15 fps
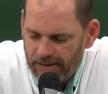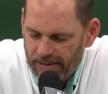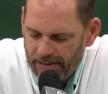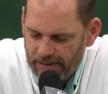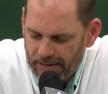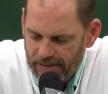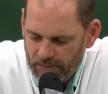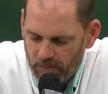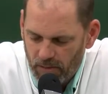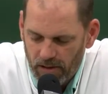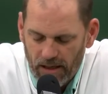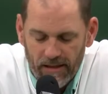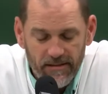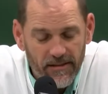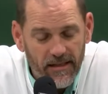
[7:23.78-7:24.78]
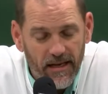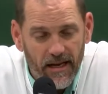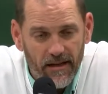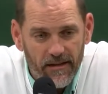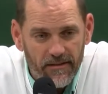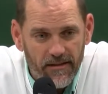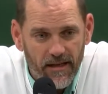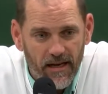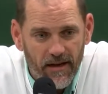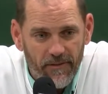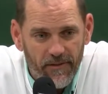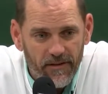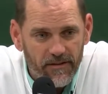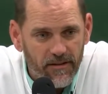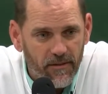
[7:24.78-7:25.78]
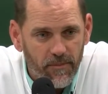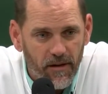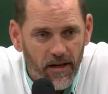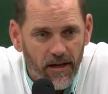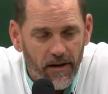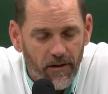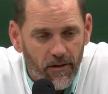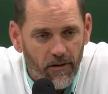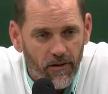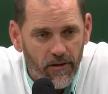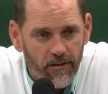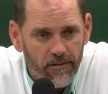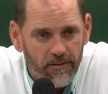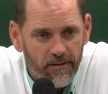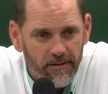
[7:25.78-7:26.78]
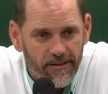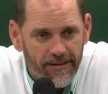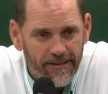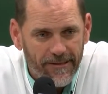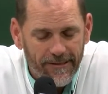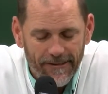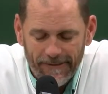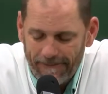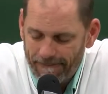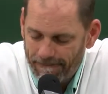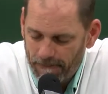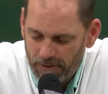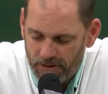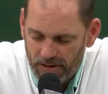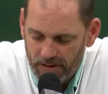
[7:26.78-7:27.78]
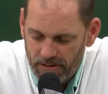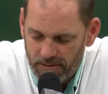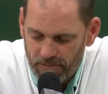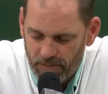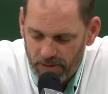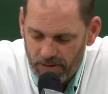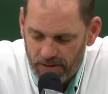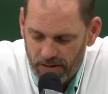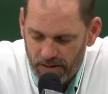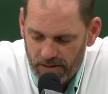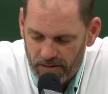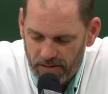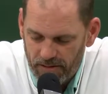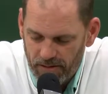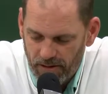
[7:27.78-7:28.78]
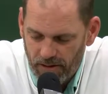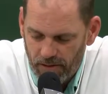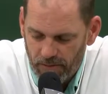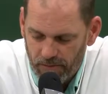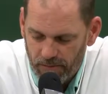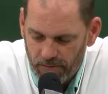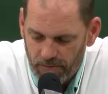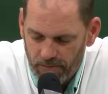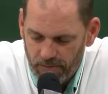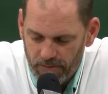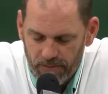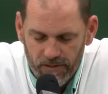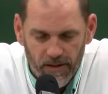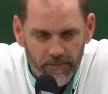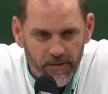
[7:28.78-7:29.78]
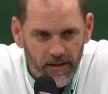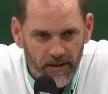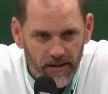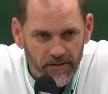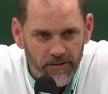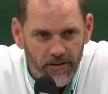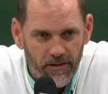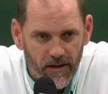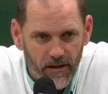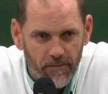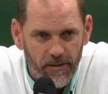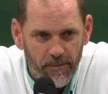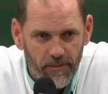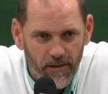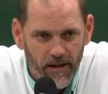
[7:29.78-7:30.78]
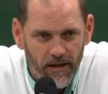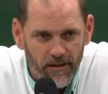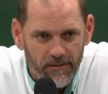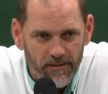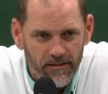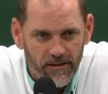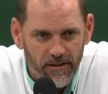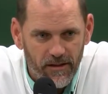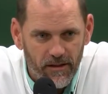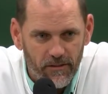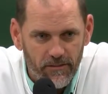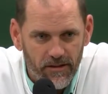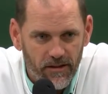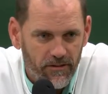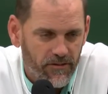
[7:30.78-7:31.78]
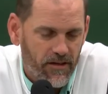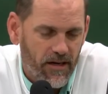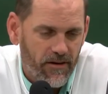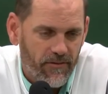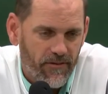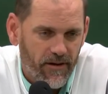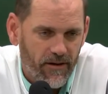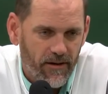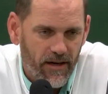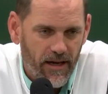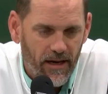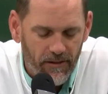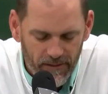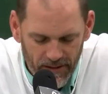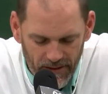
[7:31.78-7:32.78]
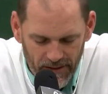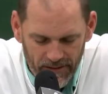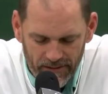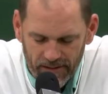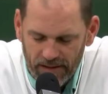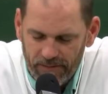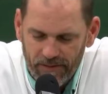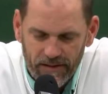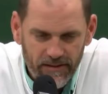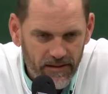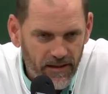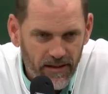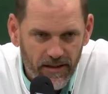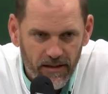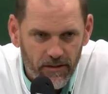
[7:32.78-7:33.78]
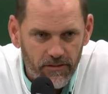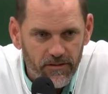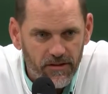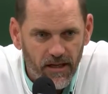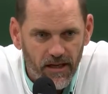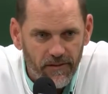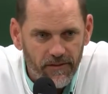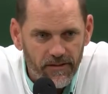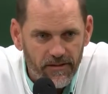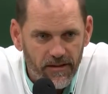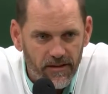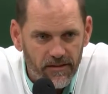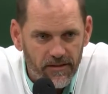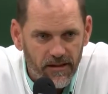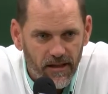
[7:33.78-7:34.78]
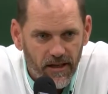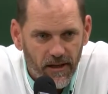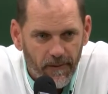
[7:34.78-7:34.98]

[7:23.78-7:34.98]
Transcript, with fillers: uh, what I see out of the staff is they're playing hard, uh, which is which is you know something that you ought to be proud of as a coach, and you're trying to figure it out. Defensively, Coach Chavis has